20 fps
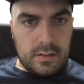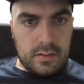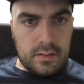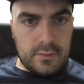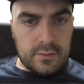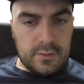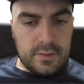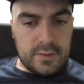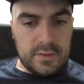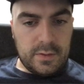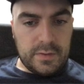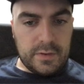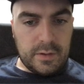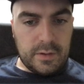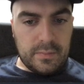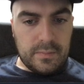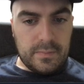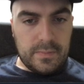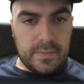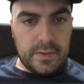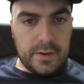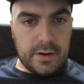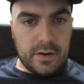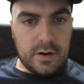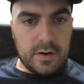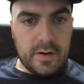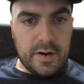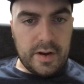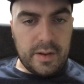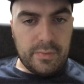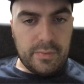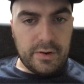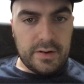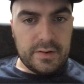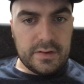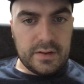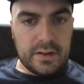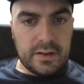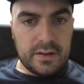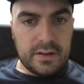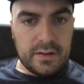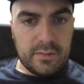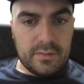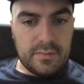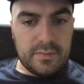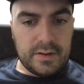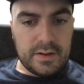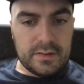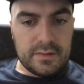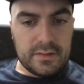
So let's see what they're already printing, and we'll fix